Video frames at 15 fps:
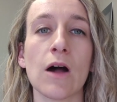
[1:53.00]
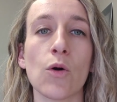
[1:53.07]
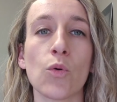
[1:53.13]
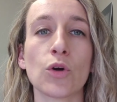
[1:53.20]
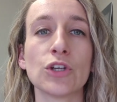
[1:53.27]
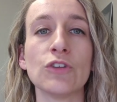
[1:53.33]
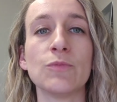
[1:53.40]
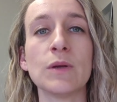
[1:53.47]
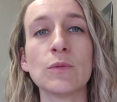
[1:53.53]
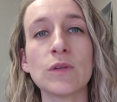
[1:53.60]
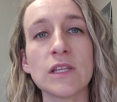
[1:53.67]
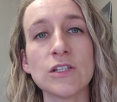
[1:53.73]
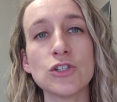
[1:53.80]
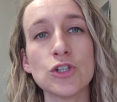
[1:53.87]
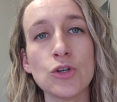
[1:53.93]
or you've been
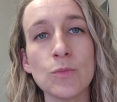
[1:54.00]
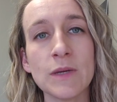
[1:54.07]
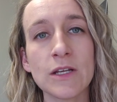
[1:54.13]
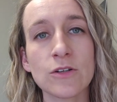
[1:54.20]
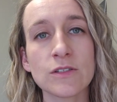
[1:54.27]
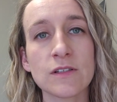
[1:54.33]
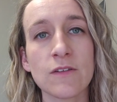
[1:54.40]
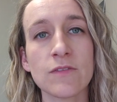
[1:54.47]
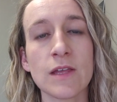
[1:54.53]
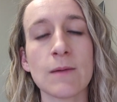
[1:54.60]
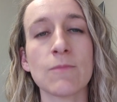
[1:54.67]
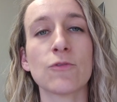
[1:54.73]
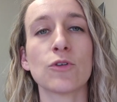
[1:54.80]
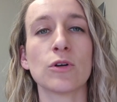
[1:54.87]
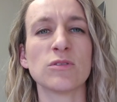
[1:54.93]
within 2 meters of them
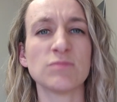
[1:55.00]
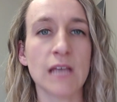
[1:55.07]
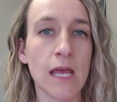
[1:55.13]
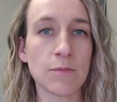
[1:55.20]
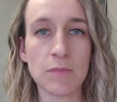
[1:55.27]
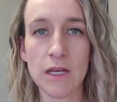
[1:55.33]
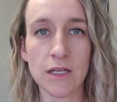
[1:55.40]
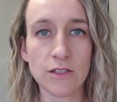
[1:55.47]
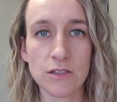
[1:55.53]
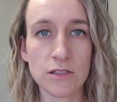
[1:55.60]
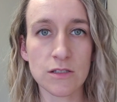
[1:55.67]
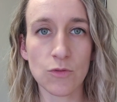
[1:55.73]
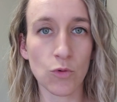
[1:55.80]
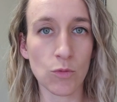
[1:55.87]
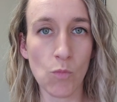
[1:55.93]
for 10
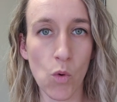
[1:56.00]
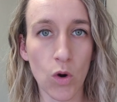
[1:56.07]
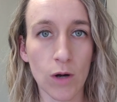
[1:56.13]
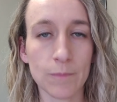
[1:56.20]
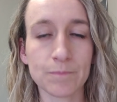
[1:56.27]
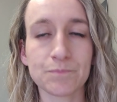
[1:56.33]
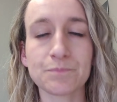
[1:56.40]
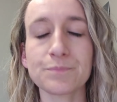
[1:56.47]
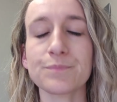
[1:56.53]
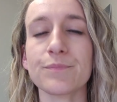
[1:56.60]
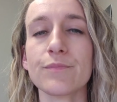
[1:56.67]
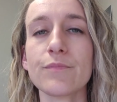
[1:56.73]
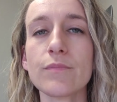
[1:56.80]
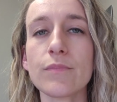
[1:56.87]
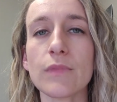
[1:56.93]
minutes or more.
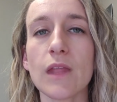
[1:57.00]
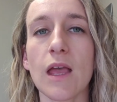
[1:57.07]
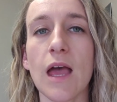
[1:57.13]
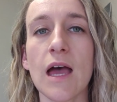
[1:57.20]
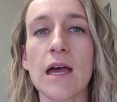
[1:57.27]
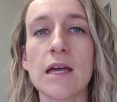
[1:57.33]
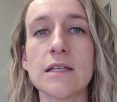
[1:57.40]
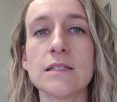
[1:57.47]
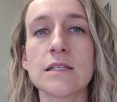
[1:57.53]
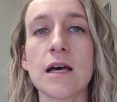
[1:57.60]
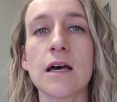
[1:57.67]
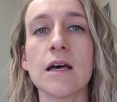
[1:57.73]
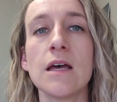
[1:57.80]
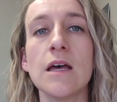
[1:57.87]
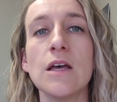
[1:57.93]
And
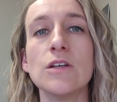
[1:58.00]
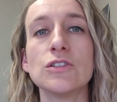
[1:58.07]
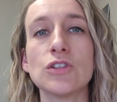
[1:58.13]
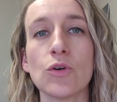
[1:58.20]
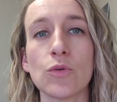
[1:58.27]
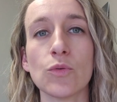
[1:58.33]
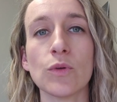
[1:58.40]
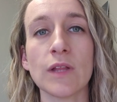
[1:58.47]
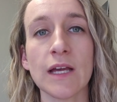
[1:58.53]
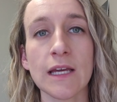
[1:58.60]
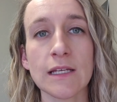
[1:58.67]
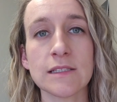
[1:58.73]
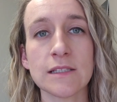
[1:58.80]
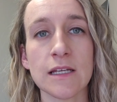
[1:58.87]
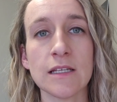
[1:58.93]
so, like I
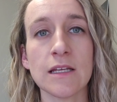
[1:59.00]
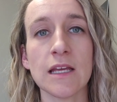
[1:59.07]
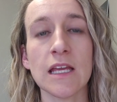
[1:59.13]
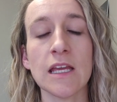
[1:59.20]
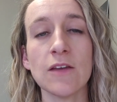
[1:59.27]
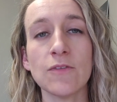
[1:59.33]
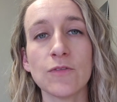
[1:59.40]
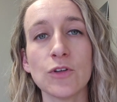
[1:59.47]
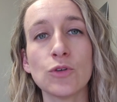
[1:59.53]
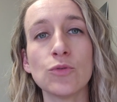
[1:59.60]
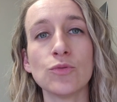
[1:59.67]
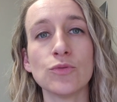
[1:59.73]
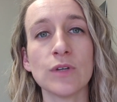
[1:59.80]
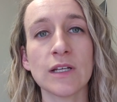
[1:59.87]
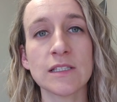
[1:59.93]
said, if
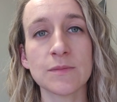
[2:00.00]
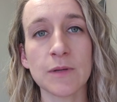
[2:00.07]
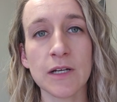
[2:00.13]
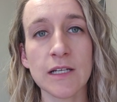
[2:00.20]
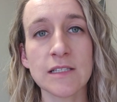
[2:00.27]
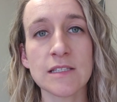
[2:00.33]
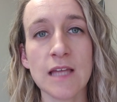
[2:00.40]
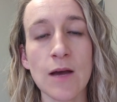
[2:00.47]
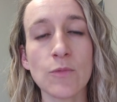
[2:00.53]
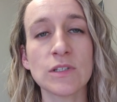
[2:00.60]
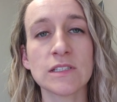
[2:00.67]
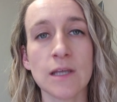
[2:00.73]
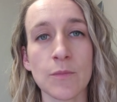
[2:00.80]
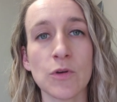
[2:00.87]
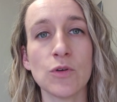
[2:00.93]
you experience that with
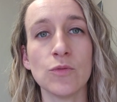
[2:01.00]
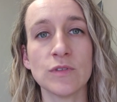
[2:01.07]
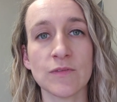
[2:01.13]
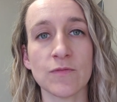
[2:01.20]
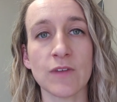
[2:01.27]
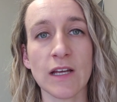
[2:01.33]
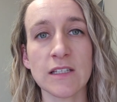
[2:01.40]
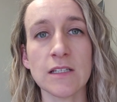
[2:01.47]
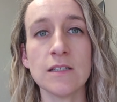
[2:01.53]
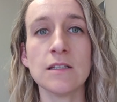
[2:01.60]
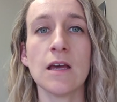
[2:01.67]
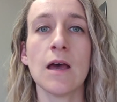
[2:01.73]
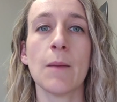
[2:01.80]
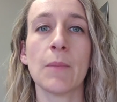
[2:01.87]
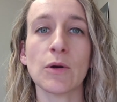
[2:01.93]
someone who's infected,
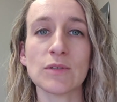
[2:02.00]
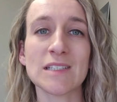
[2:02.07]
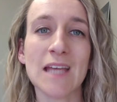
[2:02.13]
about